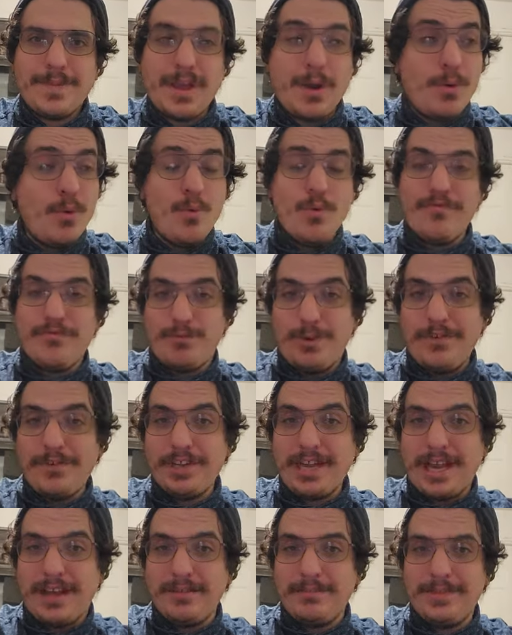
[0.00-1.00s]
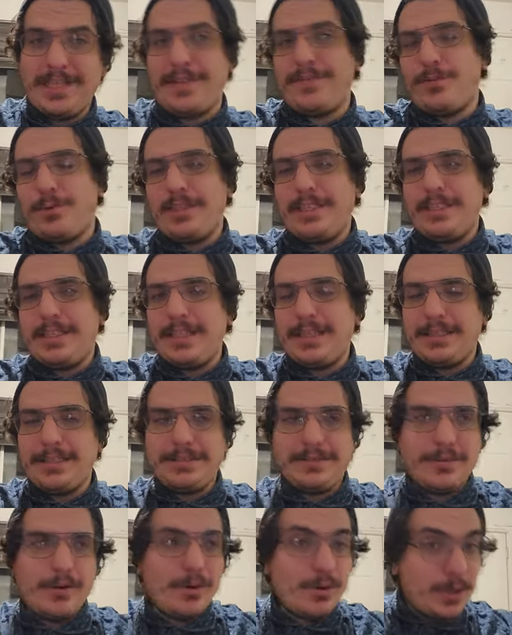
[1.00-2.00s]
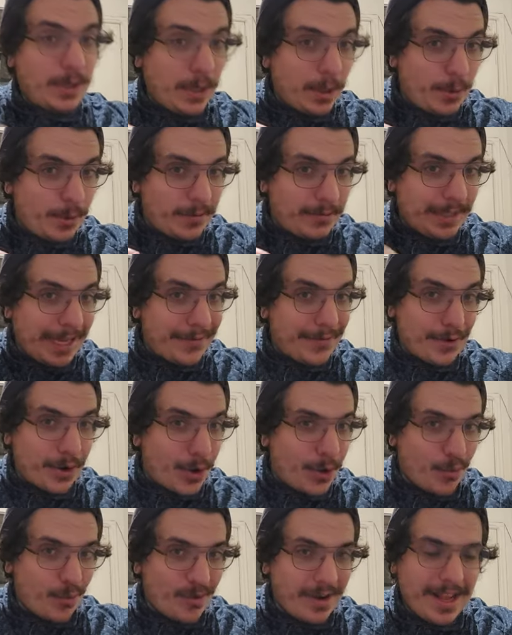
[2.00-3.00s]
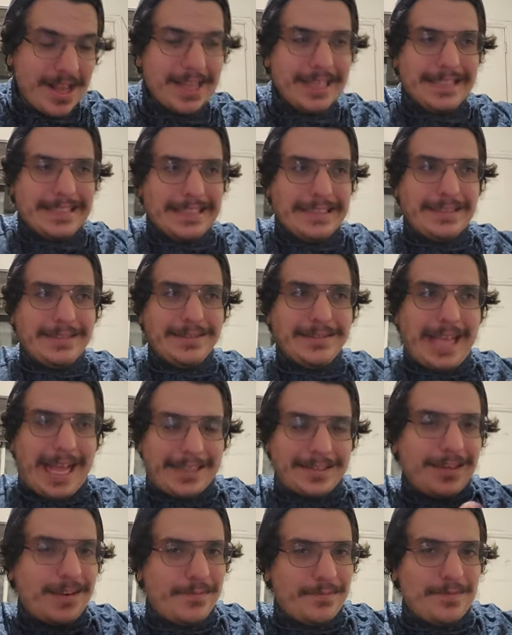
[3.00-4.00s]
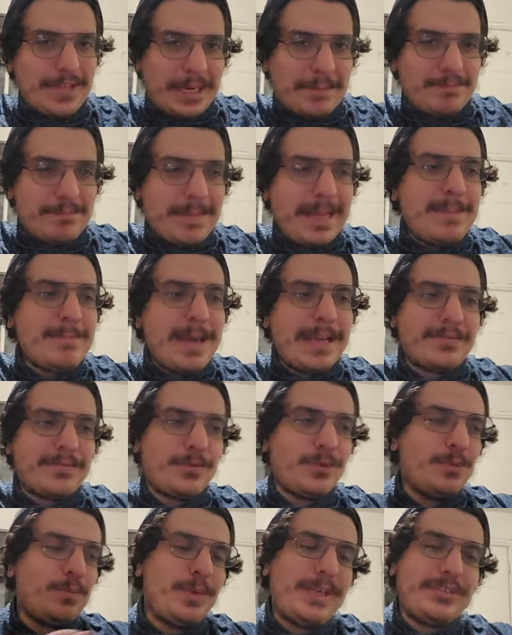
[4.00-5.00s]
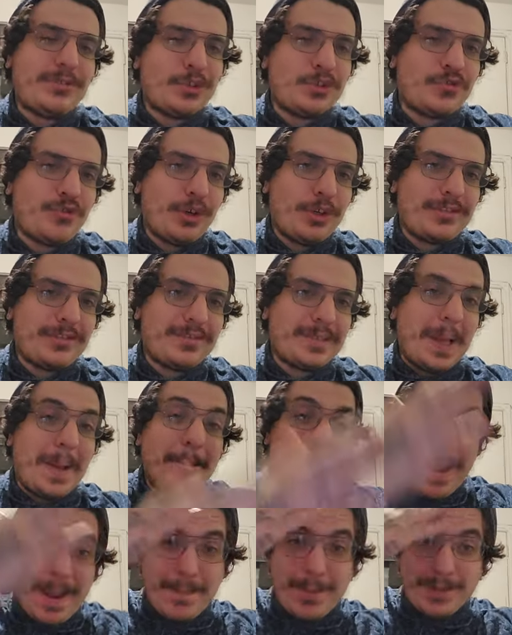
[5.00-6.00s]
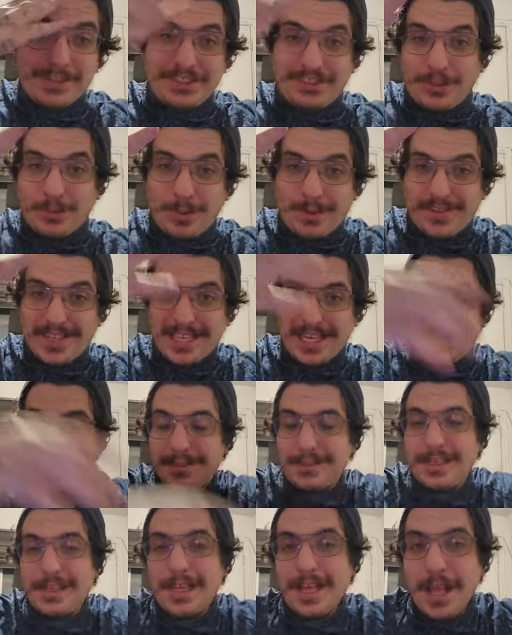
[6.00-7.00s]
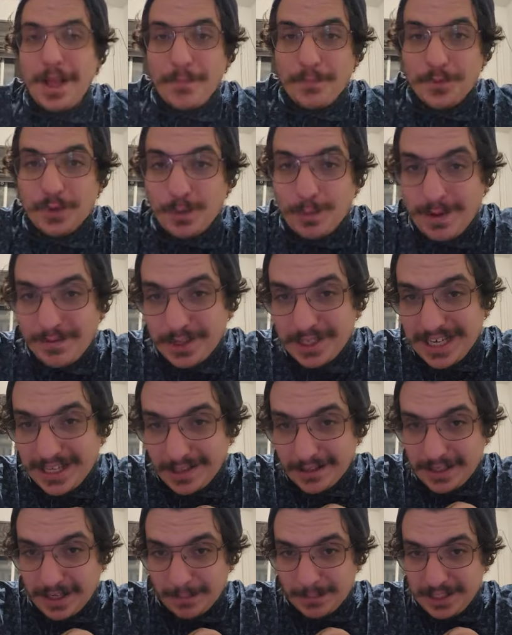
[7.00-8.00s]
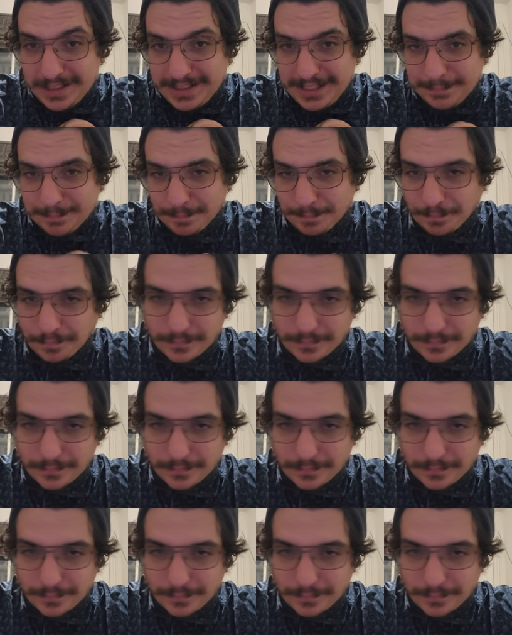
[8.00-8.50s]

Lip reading: oh, Riverdale, but that's only Dylan or Cole. I don't know. I should have made my research first. My apologies to Riverdale. The Riverdale community.